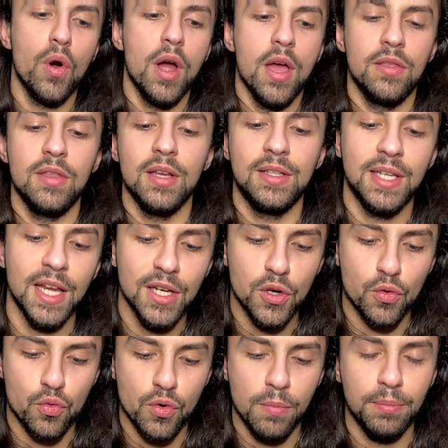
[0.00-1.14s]
They tend to
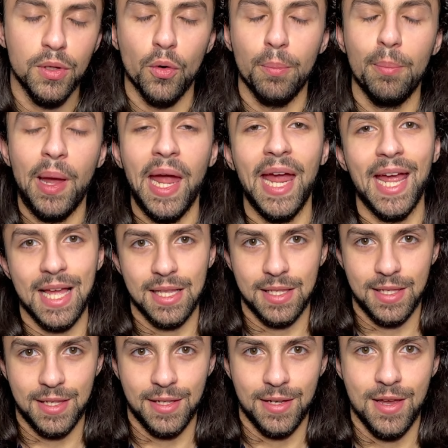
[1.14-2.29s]
rip your
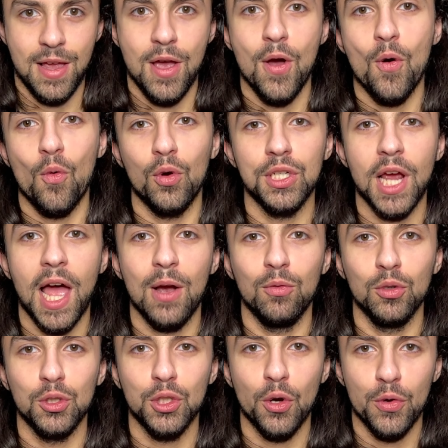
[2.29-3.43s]
pants, which I will
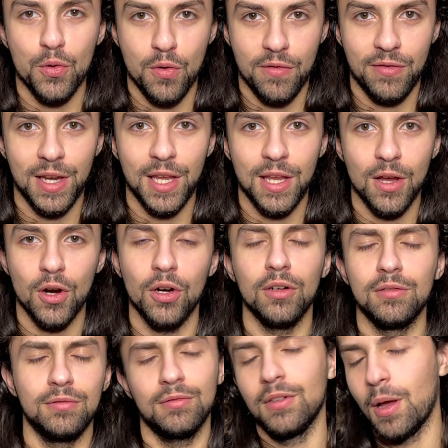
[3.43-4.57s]
show you a video or
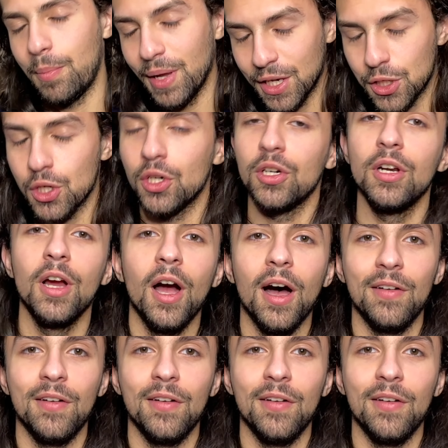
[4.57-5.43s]
a picture of